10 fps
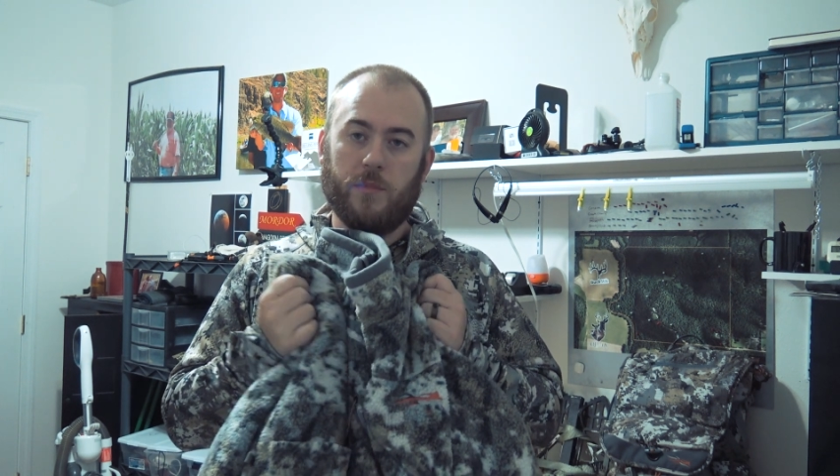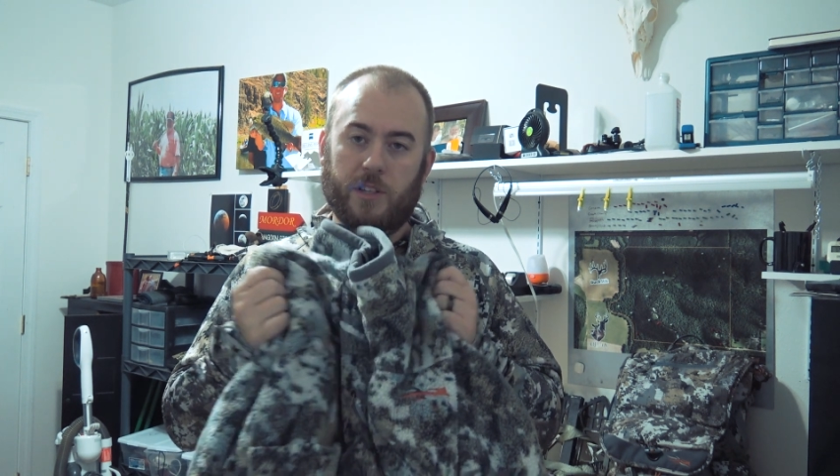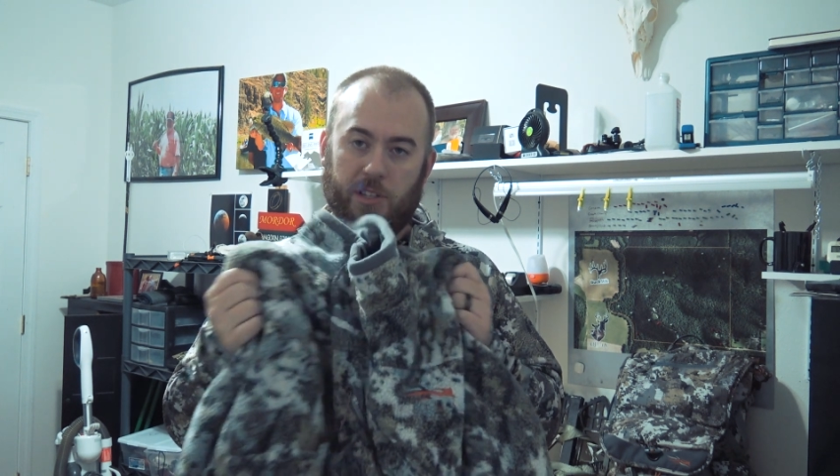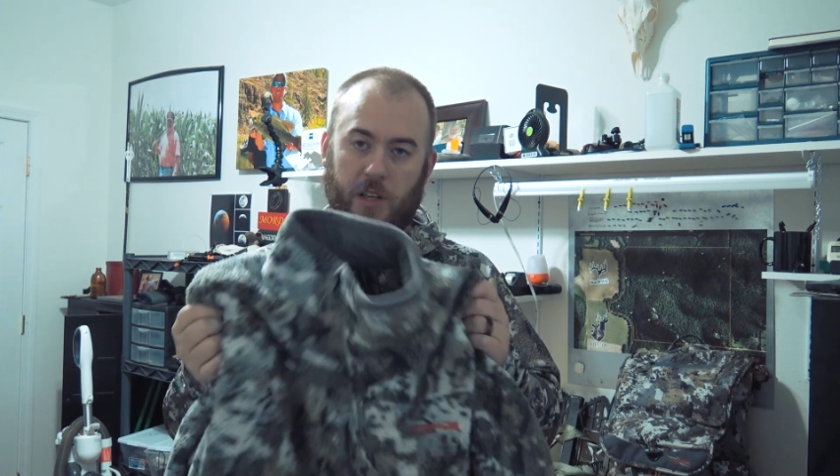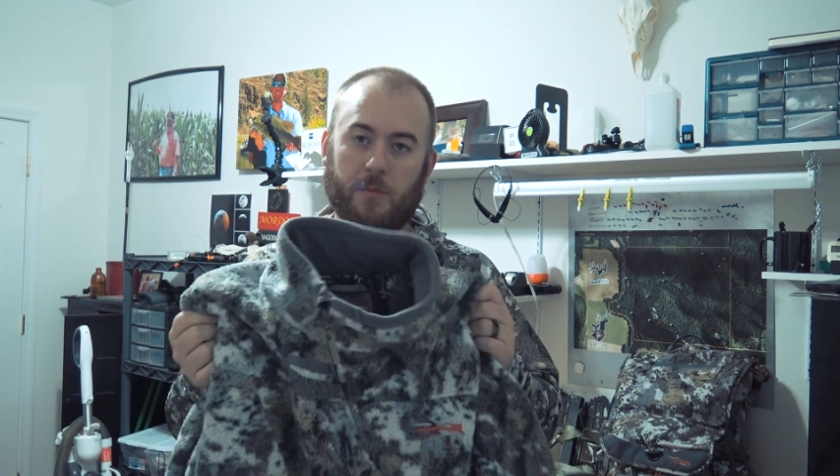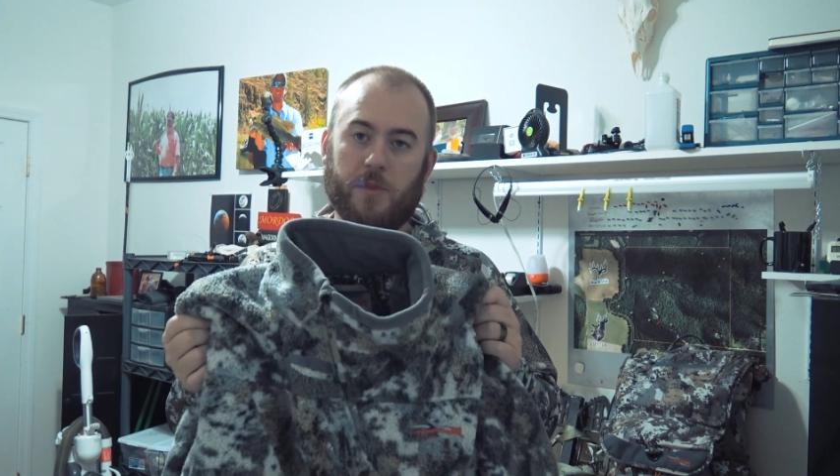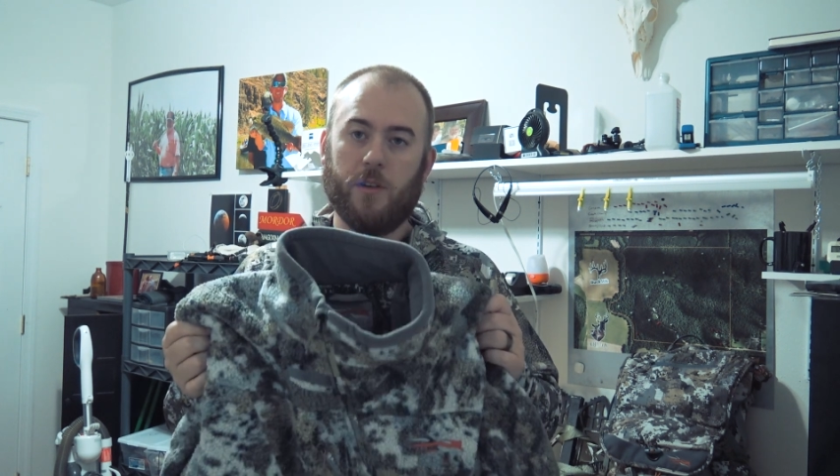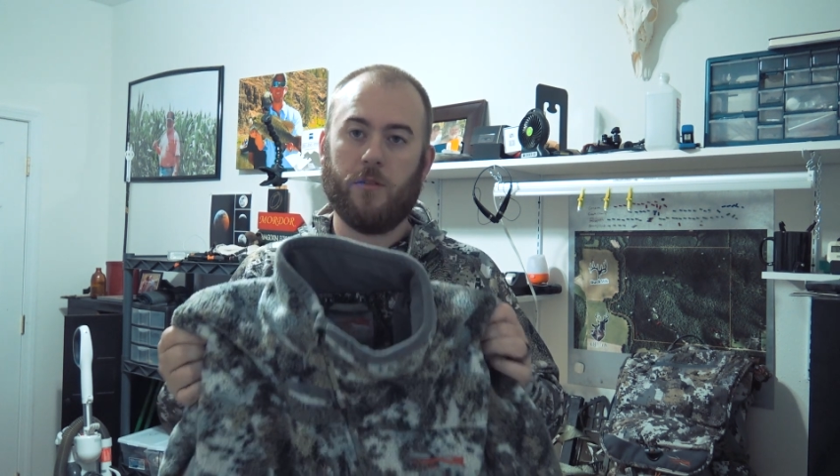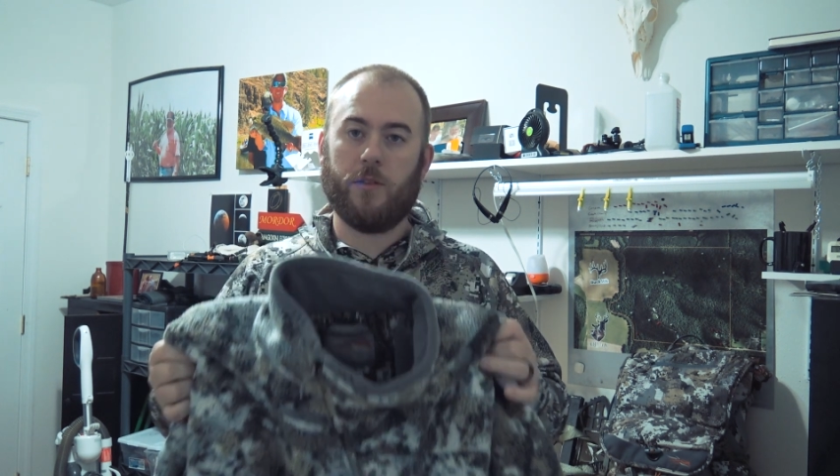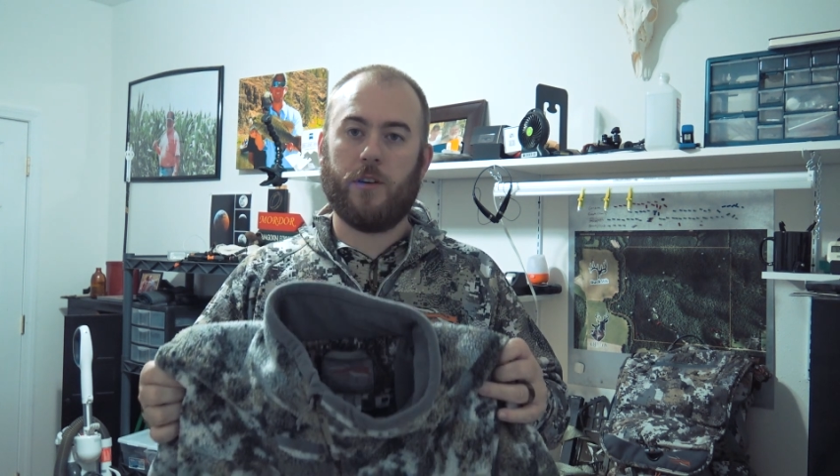to
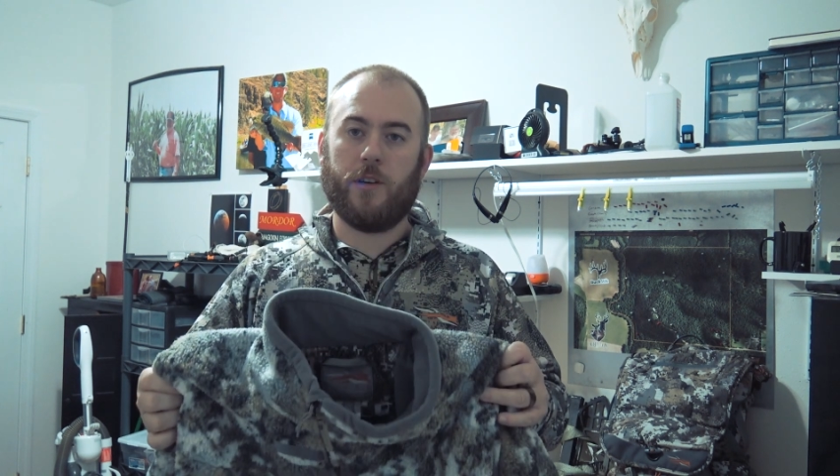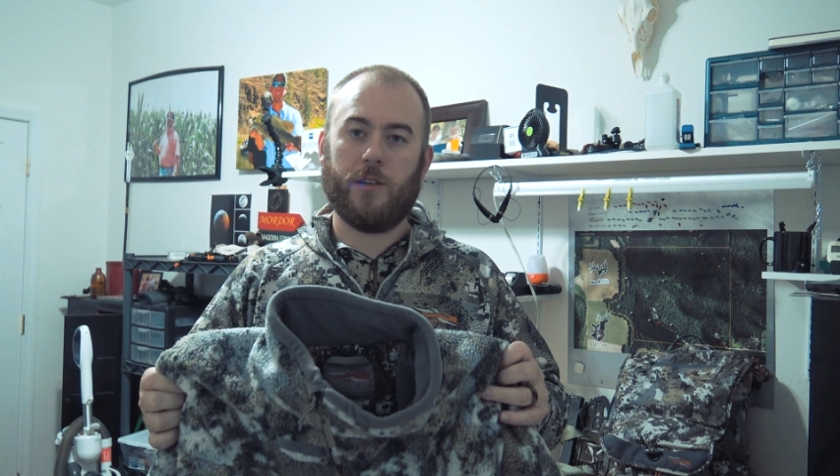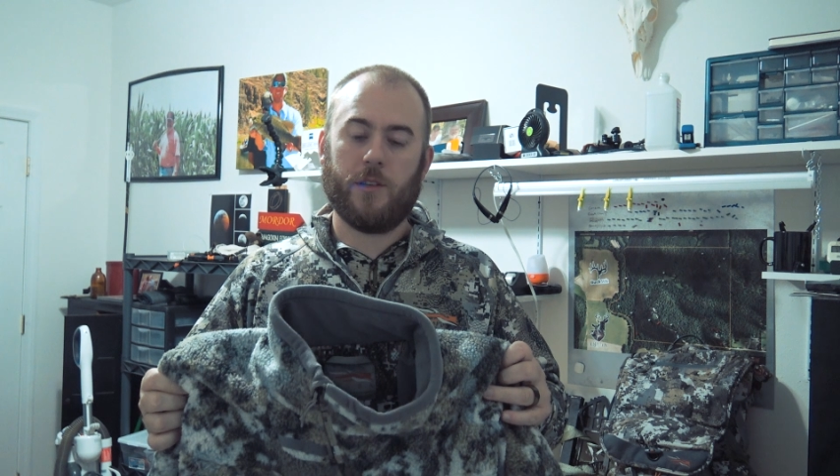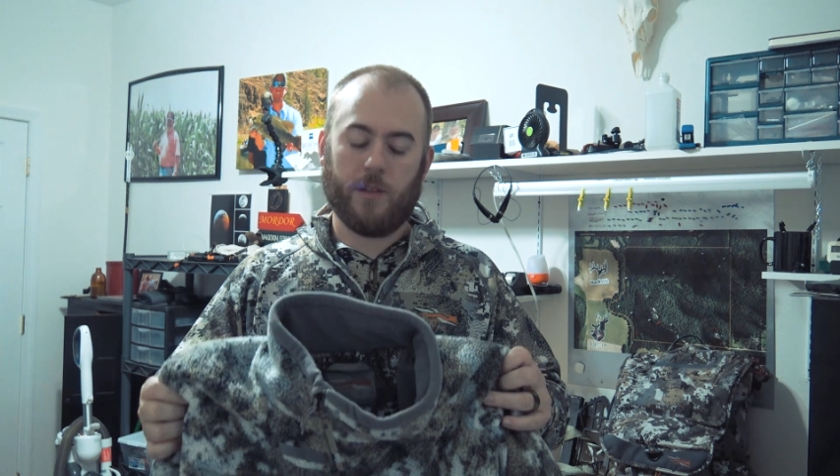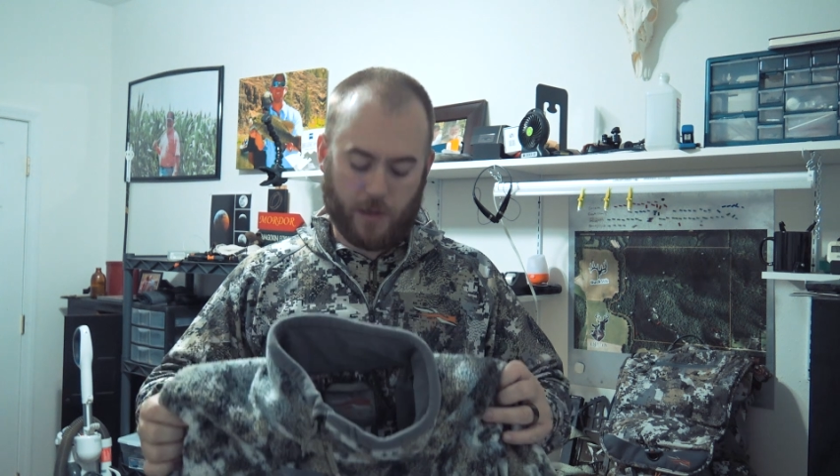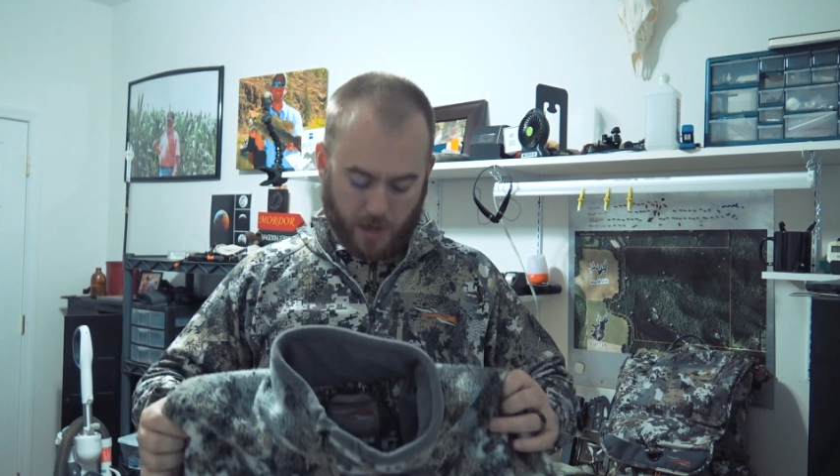sub-0 degrees.